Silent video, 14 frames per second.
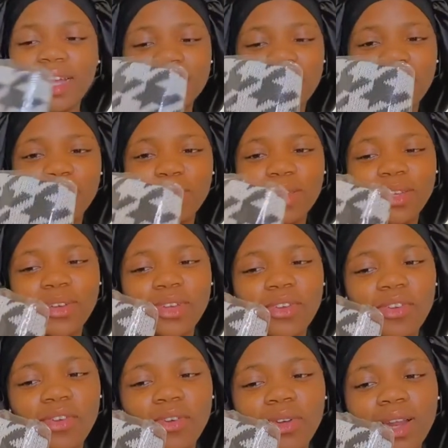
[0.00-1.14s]
that I've been
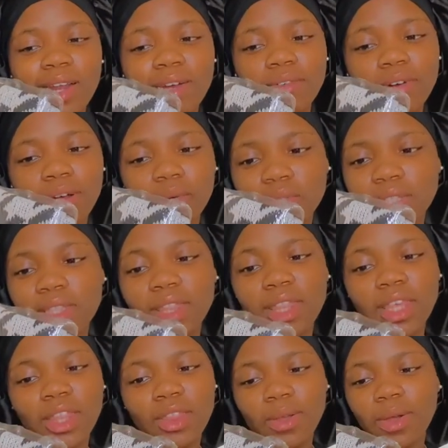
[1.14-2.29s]
going all around
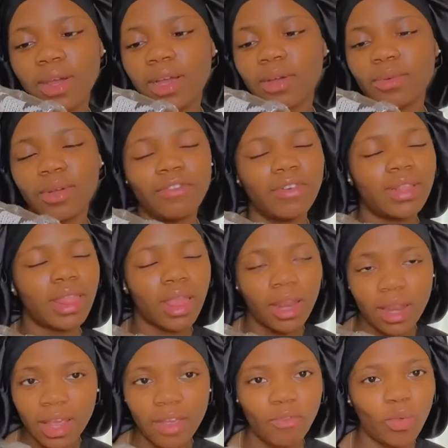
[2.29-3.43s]
TikTok, everything,
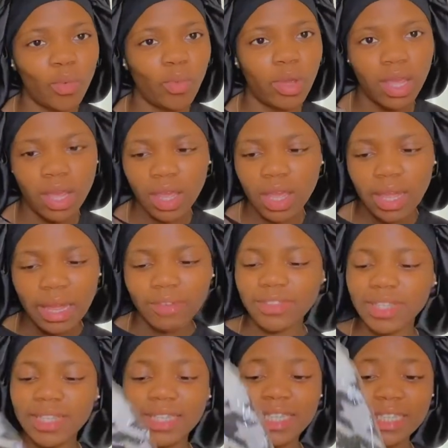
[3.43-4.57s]
everywhere. I
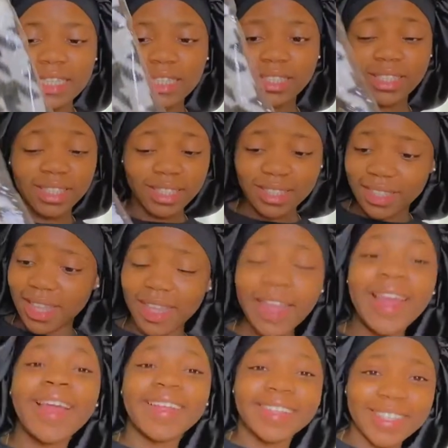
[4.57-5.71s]
think
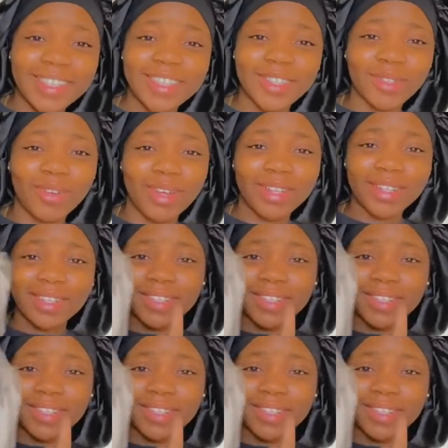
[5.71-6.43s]
this shirt